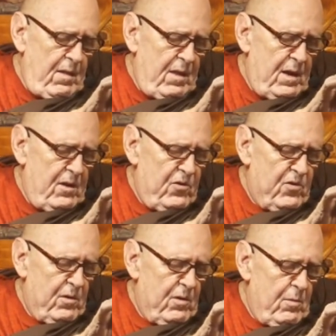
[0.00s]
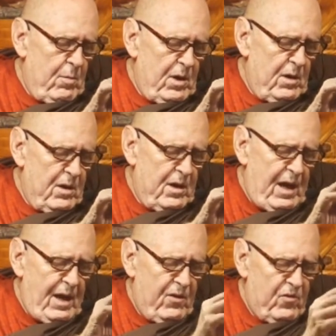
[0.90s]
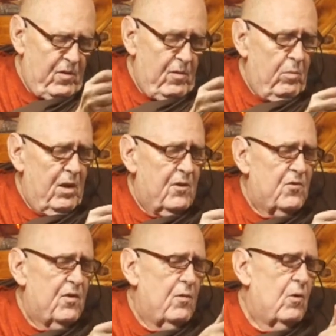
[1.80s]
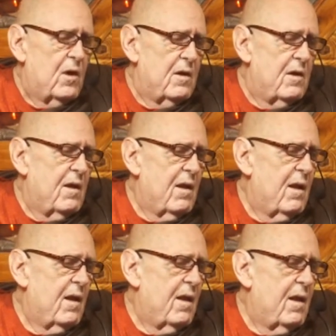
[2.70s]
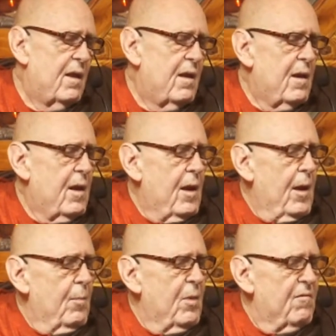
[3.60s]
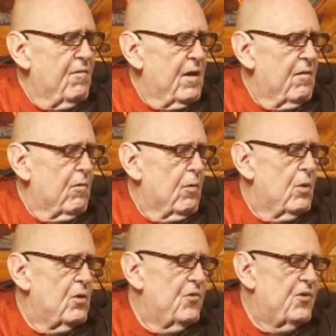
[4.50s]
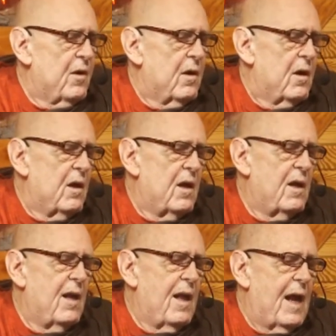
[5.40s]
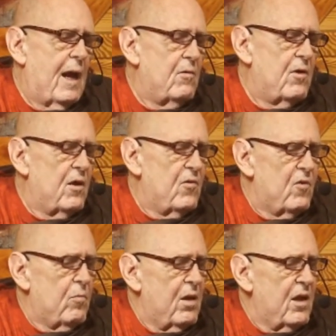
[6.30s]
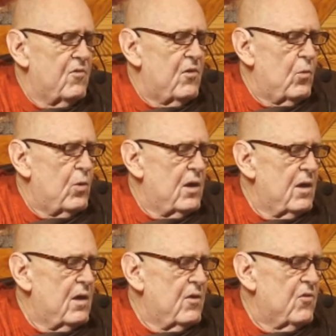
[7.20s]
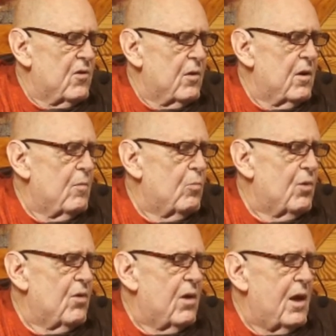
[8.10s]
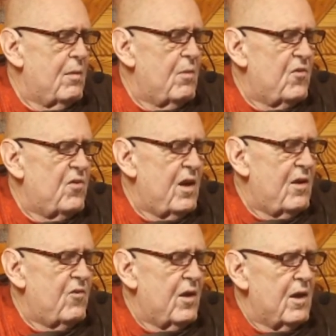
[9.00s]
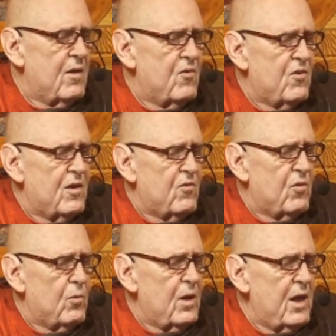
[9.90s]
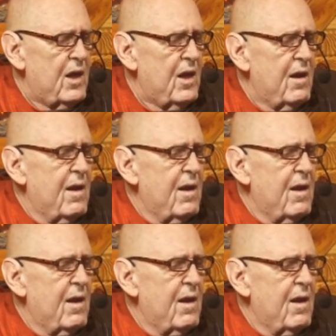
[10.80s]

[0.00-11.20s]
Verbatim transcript: Then a certain monk asked the Blessed One, But, Venerable Sir, how does the Blessed One assert and proclaim his teaching in such a way